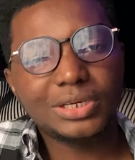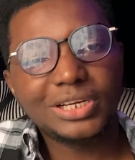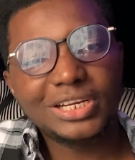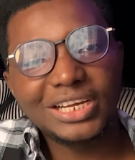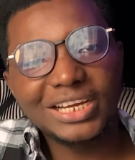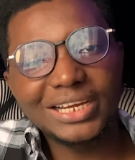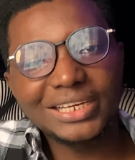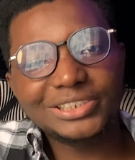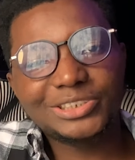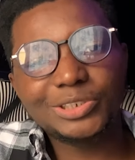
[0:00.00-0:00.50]

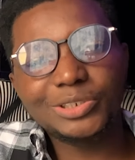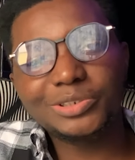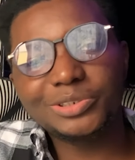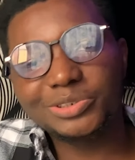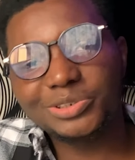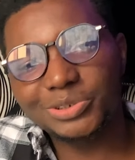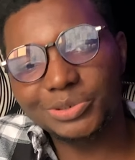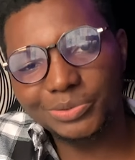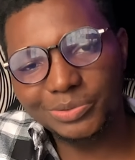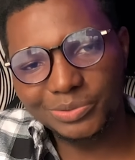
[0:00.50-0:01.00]
I told you
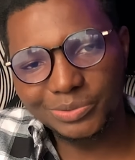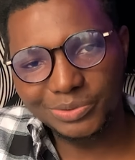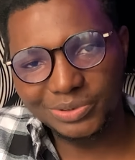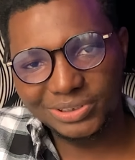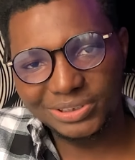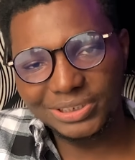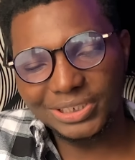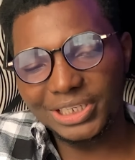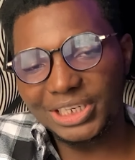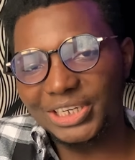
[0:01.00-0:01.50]
to
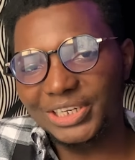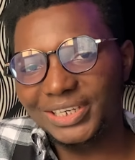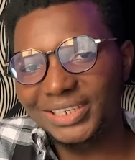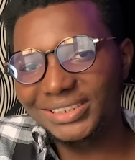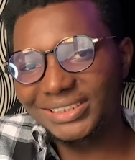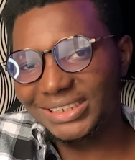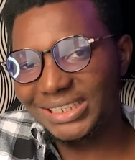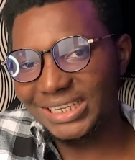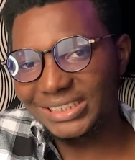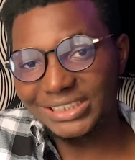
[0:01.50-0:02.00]
stick around,
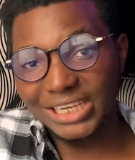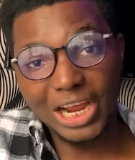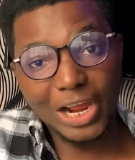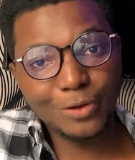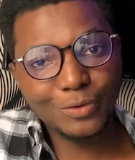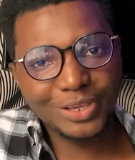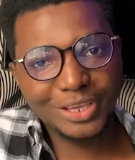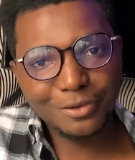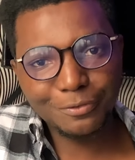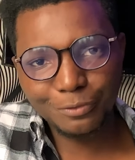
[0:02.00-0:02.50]
that I'll
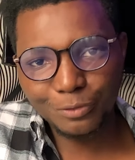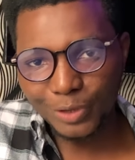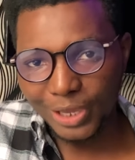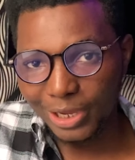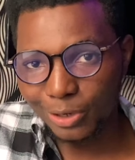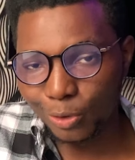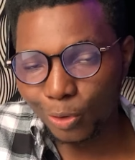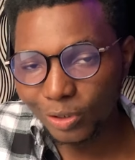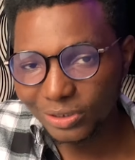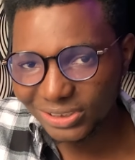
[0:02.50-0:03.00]
give you a
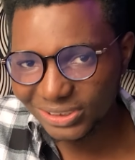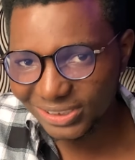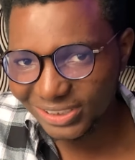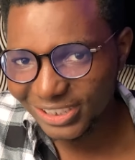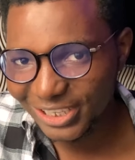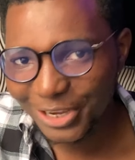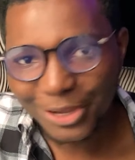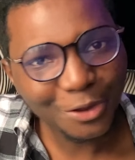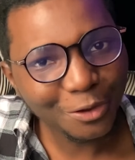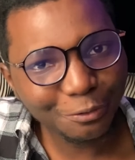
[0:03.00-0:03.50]
quote
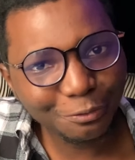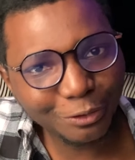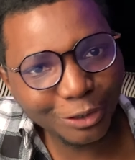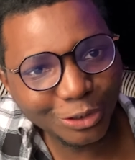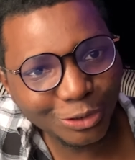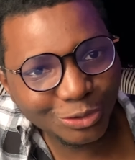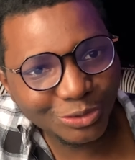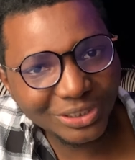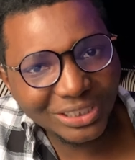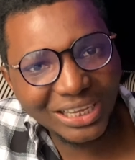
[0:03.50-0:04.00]
for you
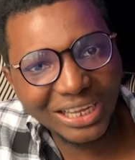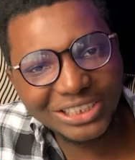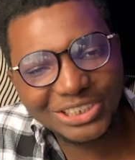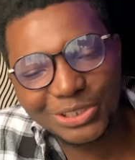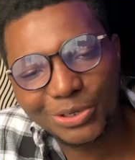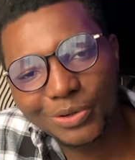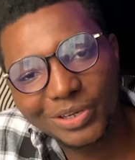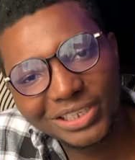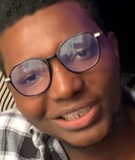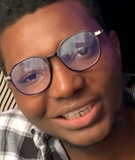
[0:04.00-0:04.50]
to get
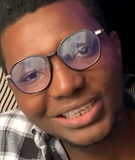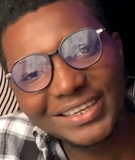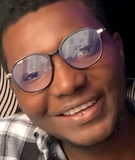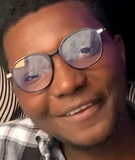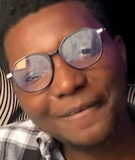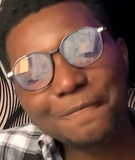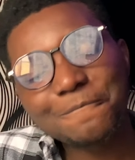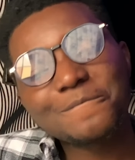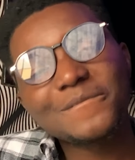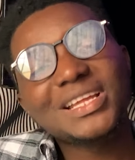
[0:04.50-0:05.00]
going,
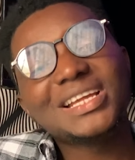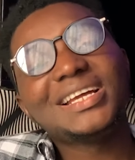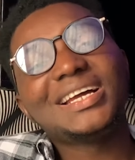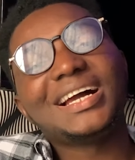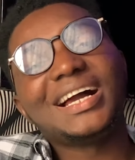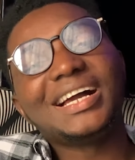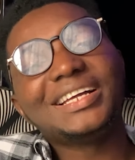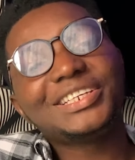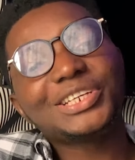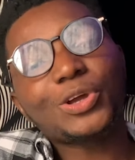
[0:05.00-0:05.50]

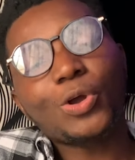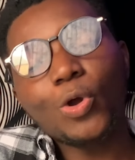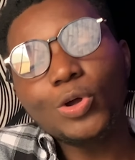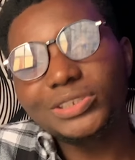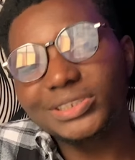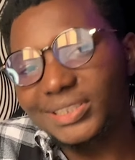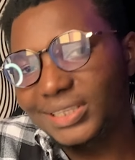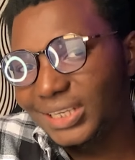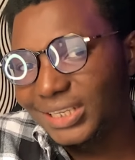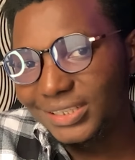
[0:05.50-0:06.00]
and the quote
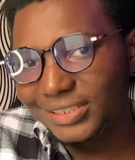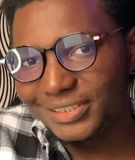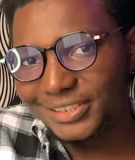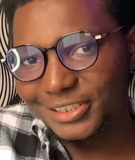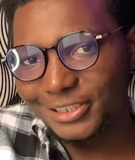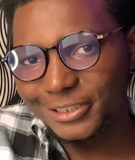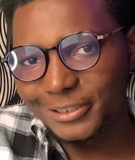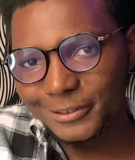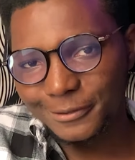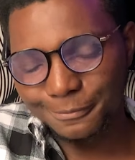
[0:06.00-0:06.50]

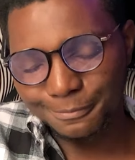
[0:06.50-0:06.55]
is,